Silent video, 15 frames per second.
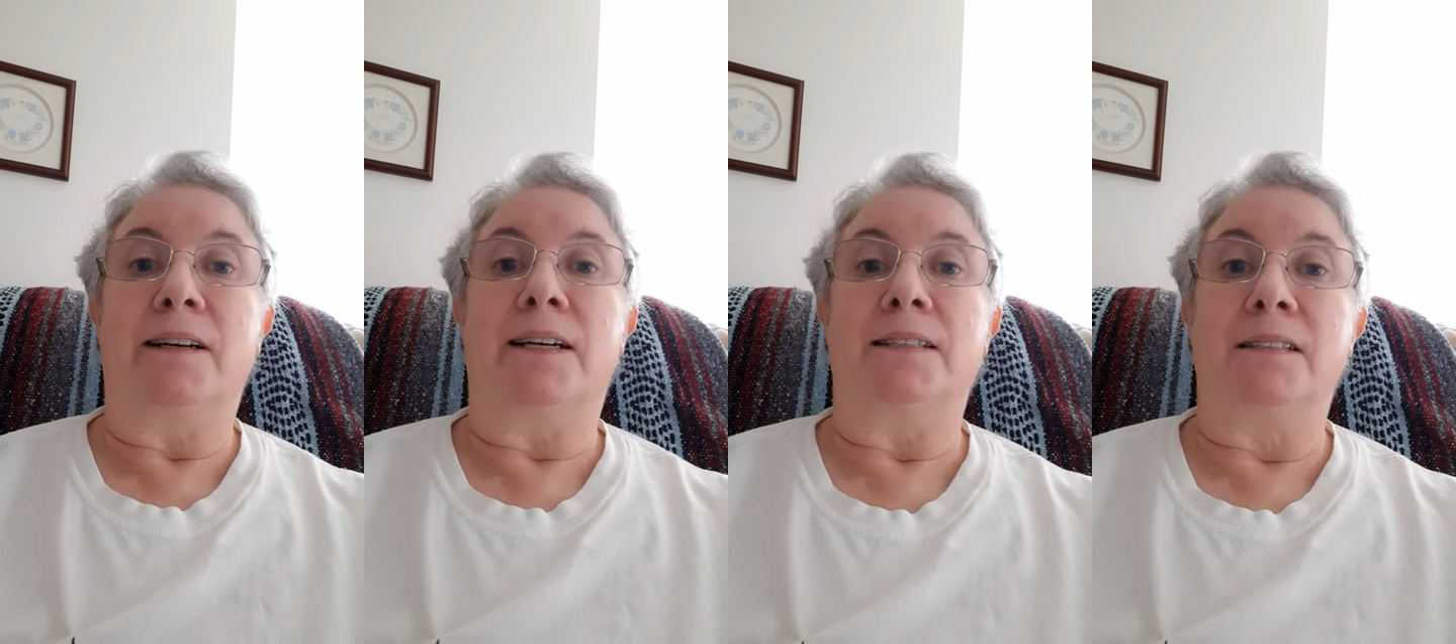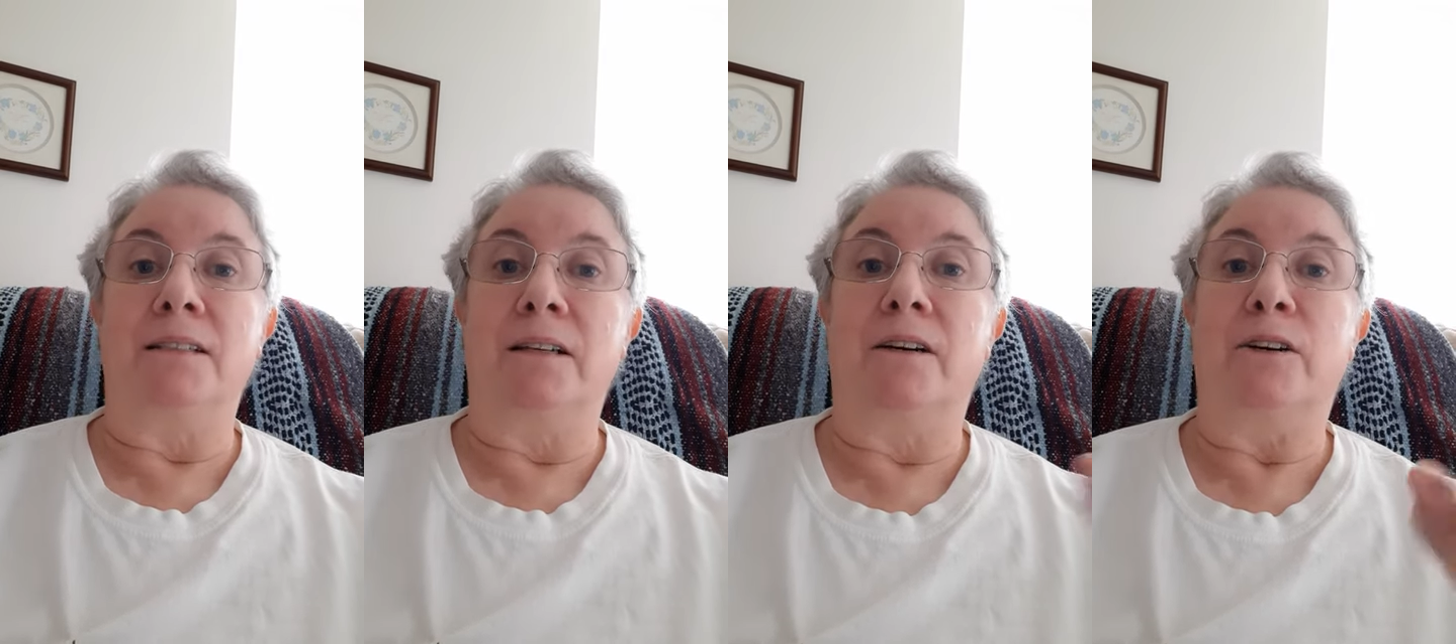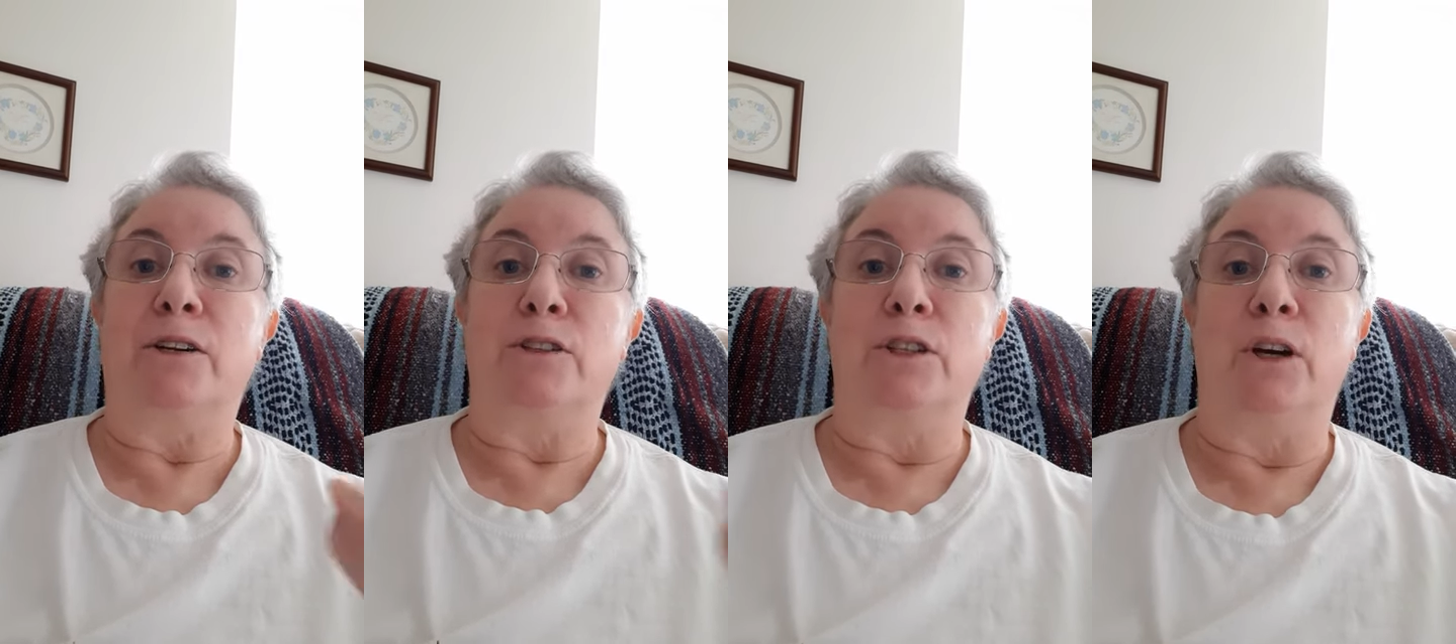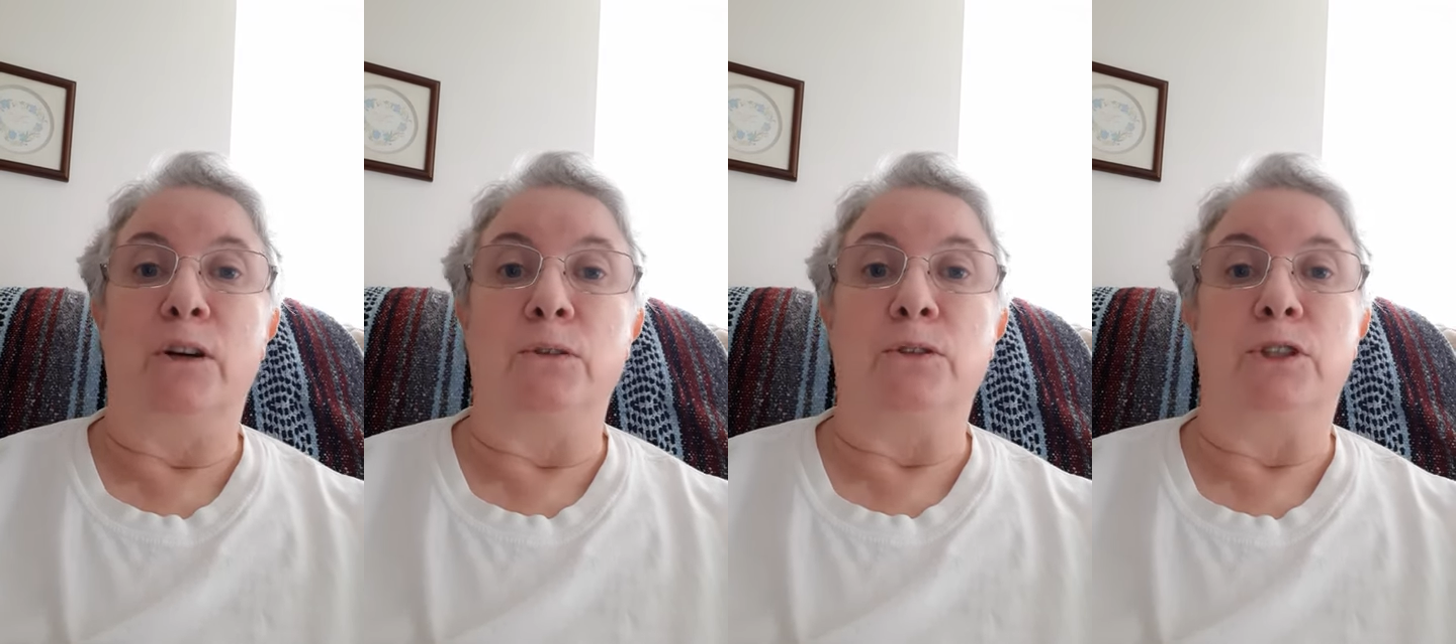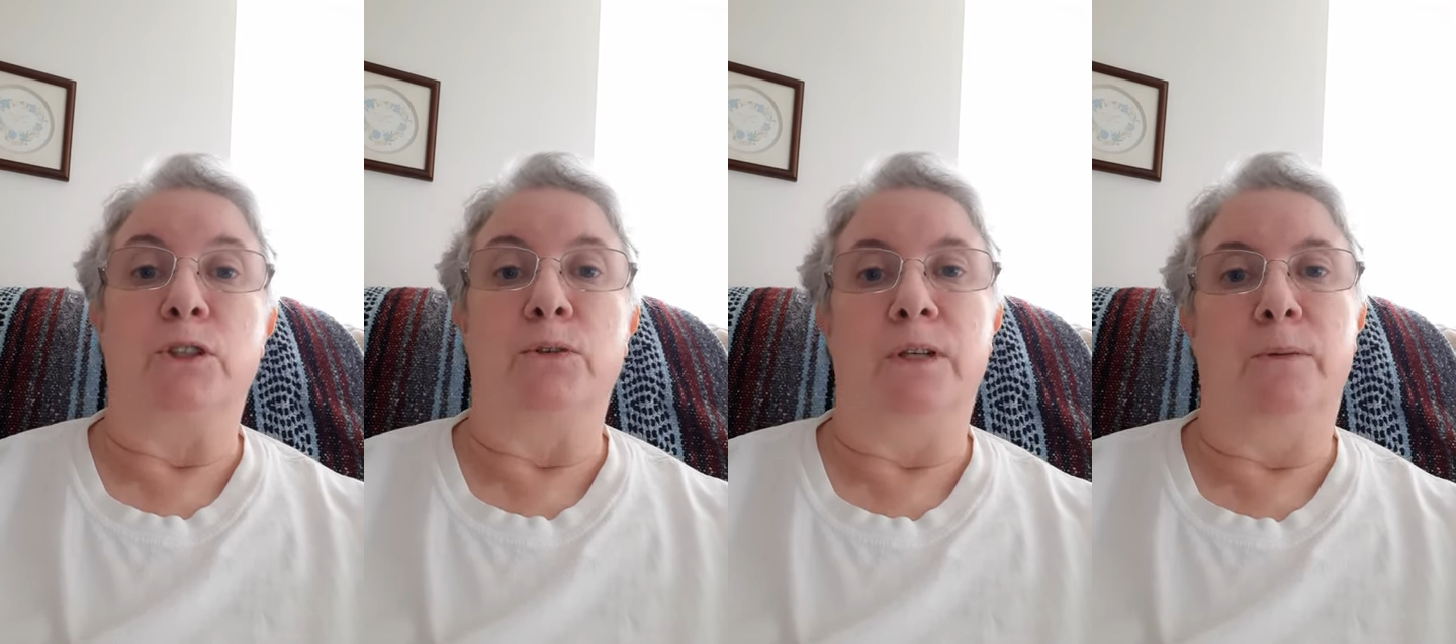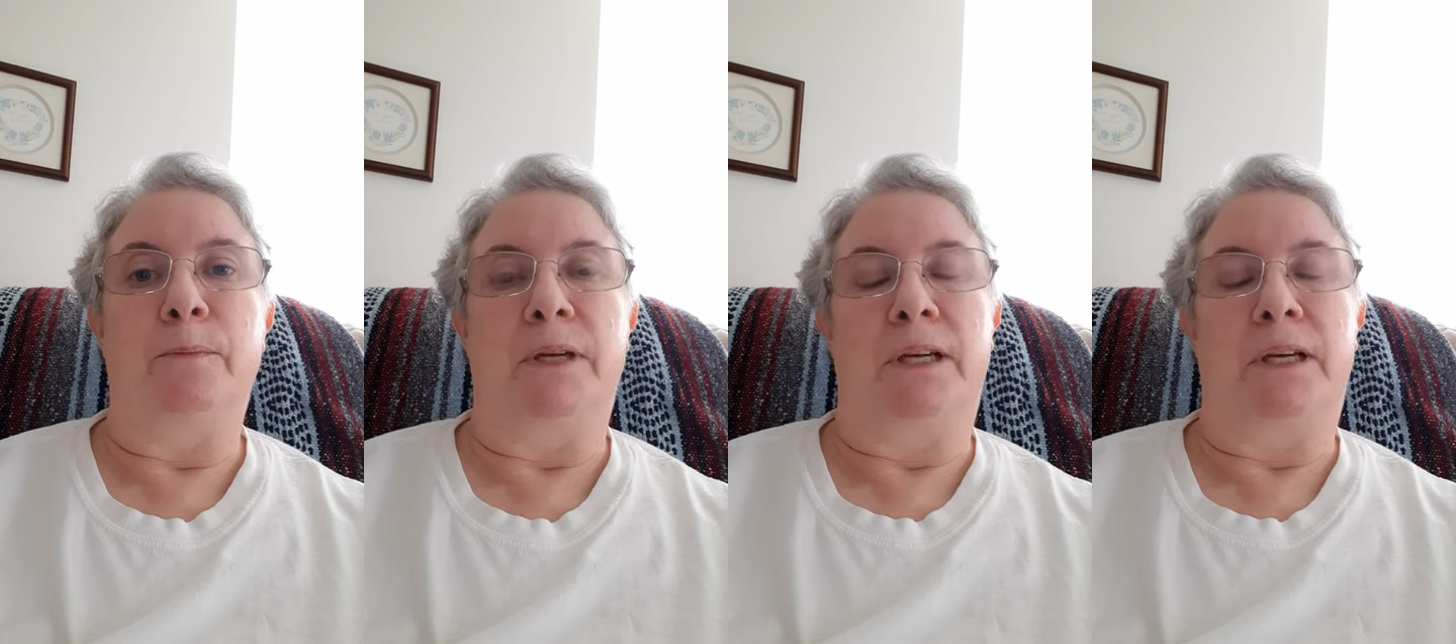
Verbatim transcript: has a darker tone to it